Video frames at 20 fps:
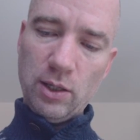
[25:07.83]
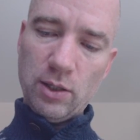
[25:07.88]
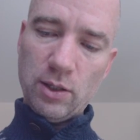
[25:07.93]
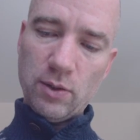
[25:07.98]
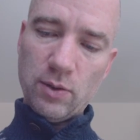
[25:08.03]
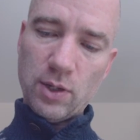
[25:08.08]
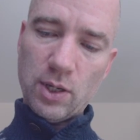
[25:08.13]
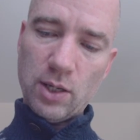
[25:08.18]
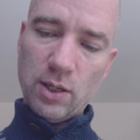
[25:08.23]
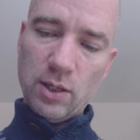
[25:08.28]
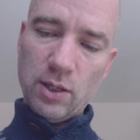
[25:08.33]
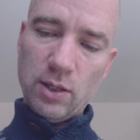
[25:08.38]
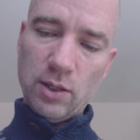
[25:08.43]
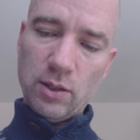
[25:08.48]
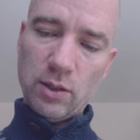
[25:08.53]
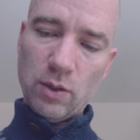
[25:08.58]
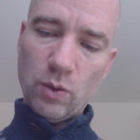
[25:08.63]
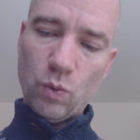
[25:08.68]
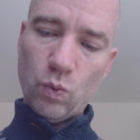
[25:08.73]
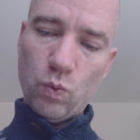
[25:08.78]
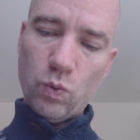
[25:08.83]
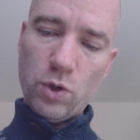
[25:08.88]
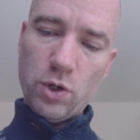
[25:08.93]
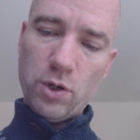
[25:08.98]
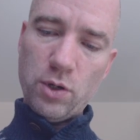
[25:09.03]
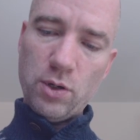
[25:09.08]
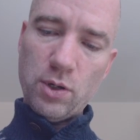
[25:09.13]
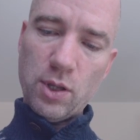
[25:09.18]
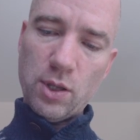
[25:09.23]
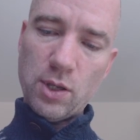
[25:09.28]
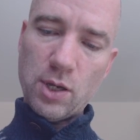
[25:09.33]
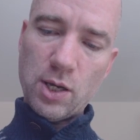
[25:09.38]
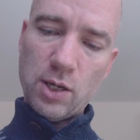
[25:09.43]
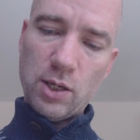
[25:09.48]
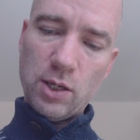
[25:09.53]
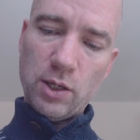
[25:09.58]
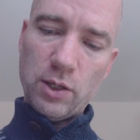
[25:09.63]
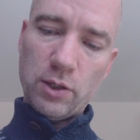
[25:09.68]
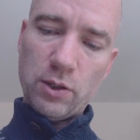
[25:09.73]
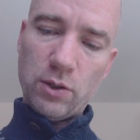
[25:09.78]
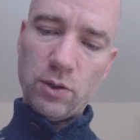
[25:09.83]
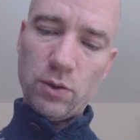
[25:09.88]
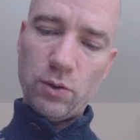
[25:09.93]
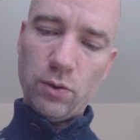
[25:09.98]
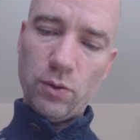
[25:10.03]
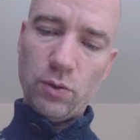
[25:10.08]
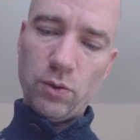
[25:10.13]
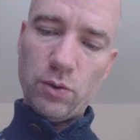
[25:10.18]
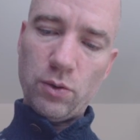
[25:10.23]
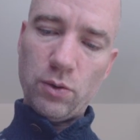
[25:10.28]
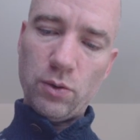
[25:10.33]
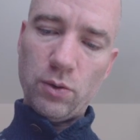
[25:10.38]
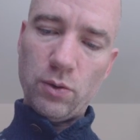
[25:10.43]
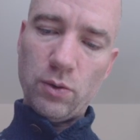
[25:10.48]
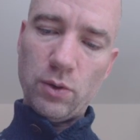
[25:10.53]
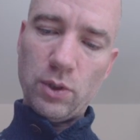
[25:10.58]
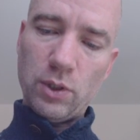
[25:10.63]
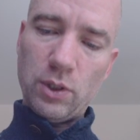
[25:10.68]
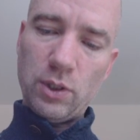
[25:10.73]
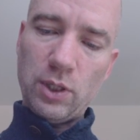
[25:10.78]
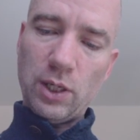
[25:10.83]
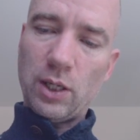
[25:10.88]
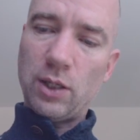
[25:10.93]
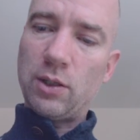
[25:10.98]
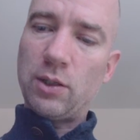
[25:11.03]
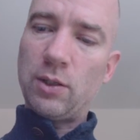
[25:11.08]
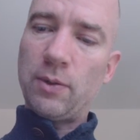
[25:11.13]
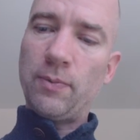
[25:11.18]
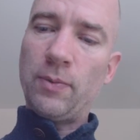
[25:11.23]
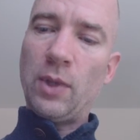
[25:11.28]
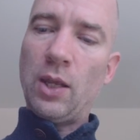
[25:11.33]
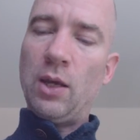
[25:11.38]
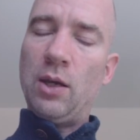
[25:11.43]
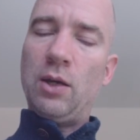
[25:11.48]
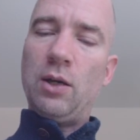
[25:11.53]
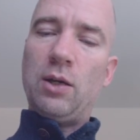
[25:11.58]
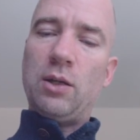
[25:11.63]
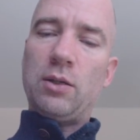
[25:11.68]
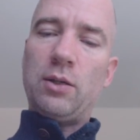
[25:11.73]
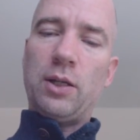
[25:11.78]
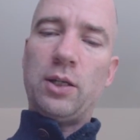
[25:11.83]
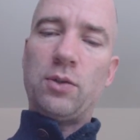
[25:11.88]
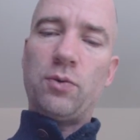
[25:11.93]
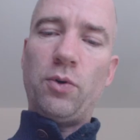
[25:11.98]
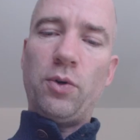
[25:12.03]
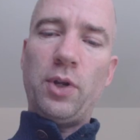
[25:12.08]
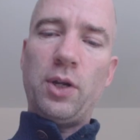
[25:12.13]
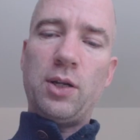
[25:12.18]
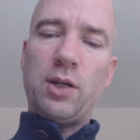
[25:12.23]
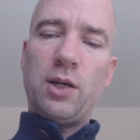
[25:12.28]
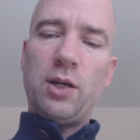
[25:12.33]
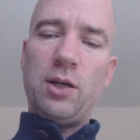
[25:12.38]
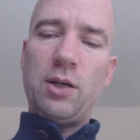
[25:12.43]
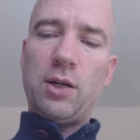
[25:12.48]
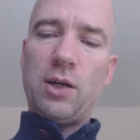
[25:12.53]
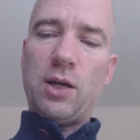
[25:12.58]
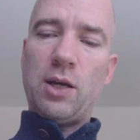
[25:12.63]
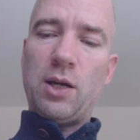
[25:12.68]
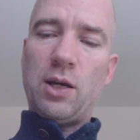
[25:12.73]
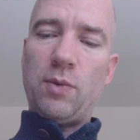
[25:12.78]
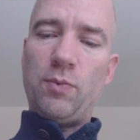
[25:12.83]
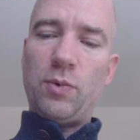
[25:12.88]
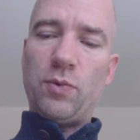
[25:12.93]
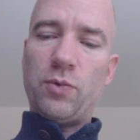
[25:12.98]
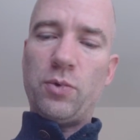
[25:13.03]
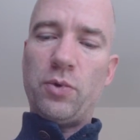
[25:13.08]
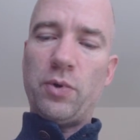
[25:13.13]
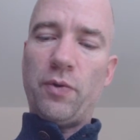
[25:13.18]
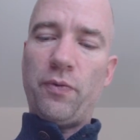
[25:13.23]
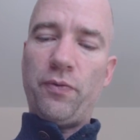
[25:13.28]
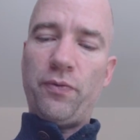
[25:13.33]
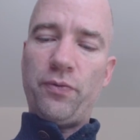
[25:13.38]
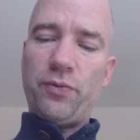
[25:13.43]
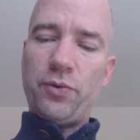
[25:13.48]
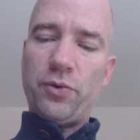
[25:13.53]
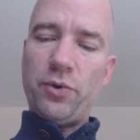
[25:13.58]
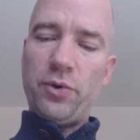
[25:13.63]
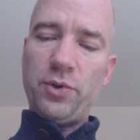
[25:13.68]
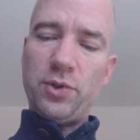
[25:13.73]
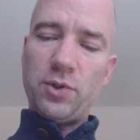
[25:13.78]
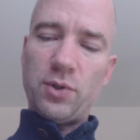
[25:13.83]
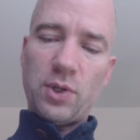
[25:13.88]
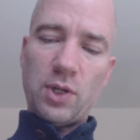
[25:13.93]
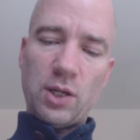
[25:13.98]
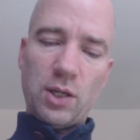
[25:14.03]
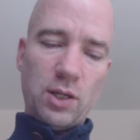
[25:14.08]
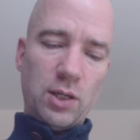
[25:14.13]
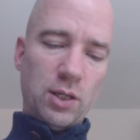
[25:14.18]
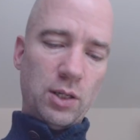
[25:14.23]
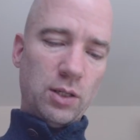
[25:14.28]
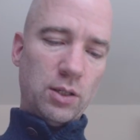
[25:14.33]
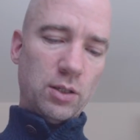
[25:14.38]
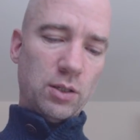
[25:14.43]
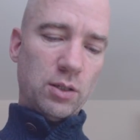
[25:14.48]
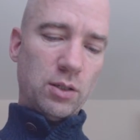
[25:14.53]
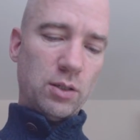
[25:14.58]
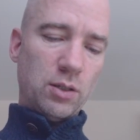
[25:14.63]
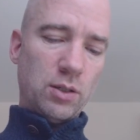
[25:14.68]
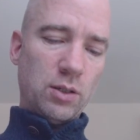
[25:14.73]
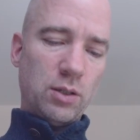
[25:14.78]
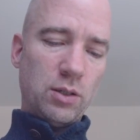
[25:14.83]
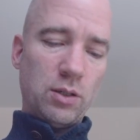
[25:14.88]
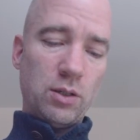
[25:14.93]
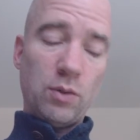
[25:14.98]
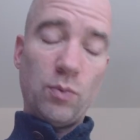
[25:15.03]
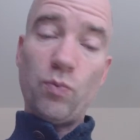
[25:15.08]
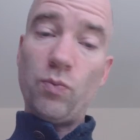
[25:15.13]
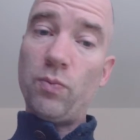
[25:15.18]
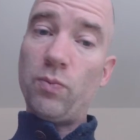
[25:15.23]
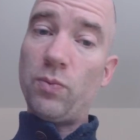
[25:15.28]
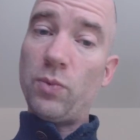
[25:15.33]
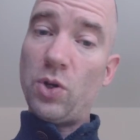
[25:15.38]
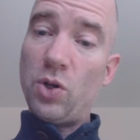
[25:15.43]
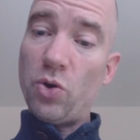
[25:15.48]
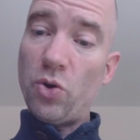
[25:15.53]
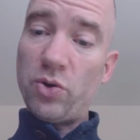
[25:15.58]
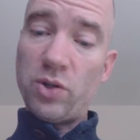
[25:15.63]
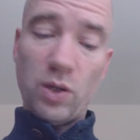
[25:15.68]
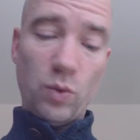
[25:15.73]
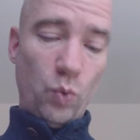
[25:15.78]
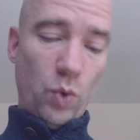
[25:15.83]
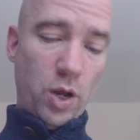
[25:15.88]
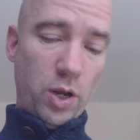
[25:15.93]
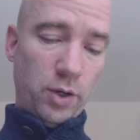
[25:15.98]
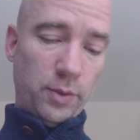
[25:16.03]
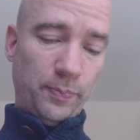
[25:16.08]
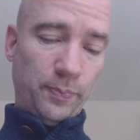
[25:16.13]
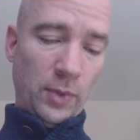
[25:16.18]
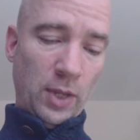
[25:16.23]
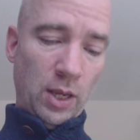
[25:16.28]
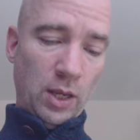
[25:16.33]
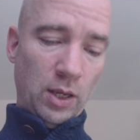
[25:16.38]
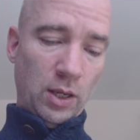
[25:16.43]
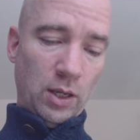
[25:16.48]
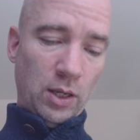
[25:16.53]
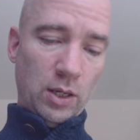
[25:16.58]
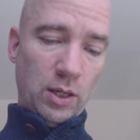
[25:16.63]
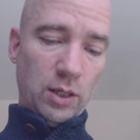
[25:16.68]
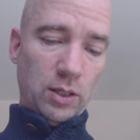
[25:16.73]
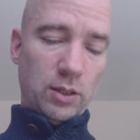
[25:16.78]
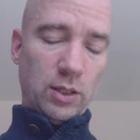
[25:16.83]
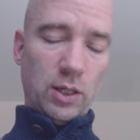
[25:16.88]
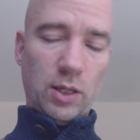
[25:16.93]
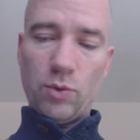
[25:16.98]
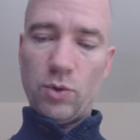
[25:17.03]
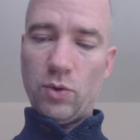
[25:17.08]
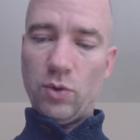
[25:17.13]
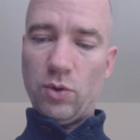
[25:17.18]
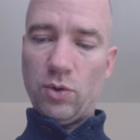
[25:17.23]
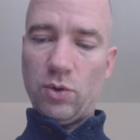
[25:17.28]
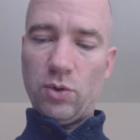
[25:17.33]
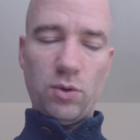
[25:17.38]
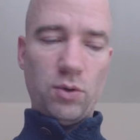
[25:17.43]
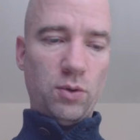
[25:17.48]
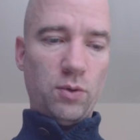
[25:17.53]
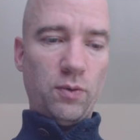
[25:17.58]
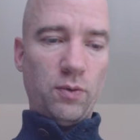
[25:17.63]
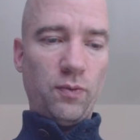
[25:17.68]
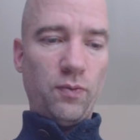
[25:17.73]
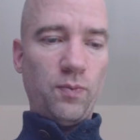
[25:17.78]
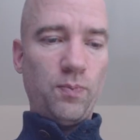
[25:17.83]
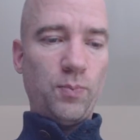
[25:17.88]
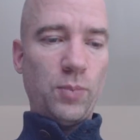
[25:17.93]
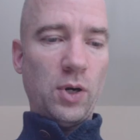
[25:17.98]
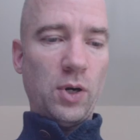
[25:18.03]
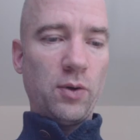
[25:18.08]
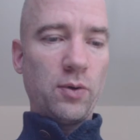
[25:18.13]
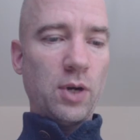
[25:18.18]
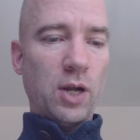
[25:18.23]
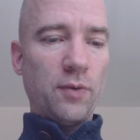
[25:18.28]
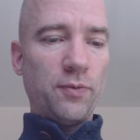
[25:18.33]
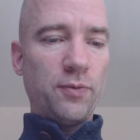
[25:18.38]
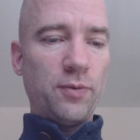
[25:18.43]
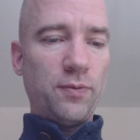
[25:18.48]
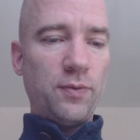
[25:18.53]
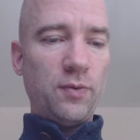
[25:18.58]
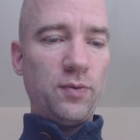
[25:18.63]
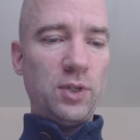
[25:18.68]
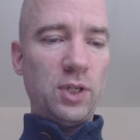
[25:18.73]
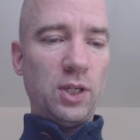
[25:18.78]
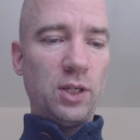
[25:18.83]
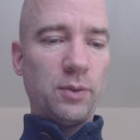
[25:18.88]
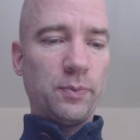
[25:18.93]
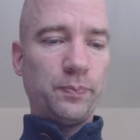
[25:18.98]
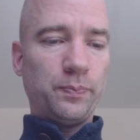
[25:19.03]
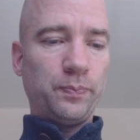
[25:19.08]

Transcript: So that is 1, and that is 2, 2, 6. So let's roll the die, and we roll a 4, so that is not a 1. So I'm going to paragraph 15.